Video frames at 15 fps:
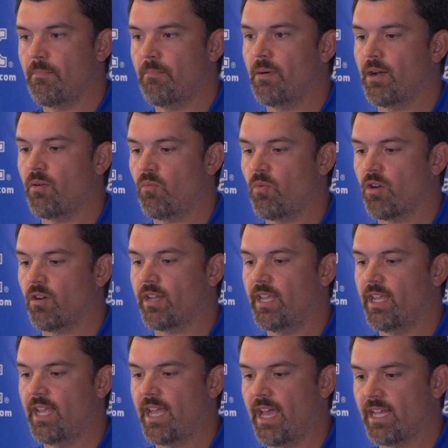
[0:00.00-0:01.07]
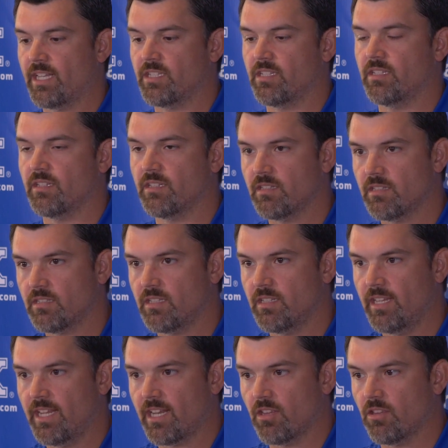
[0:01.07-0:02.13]
but where he had to
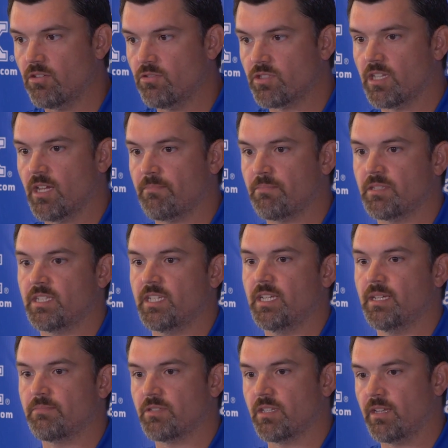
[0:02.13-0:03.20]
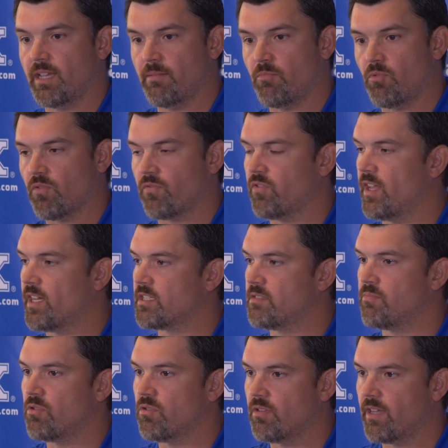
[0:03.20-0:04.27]
loosen up his hips and get more
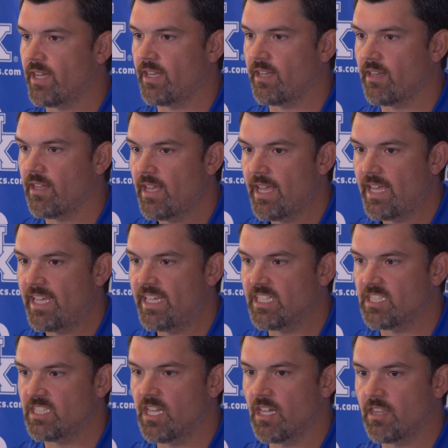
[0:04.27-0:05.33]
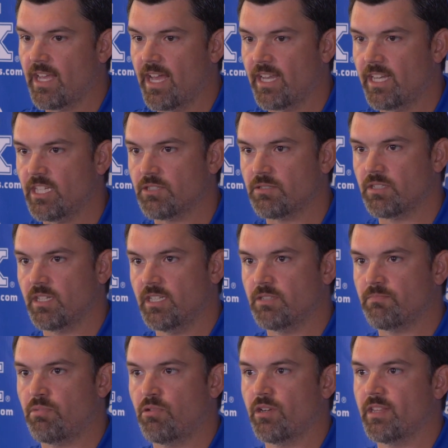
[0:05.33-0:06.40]
flexible, and he's done that, and he's
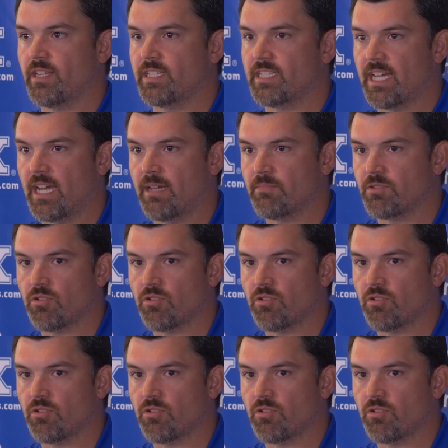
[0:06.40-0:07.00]
put in the time.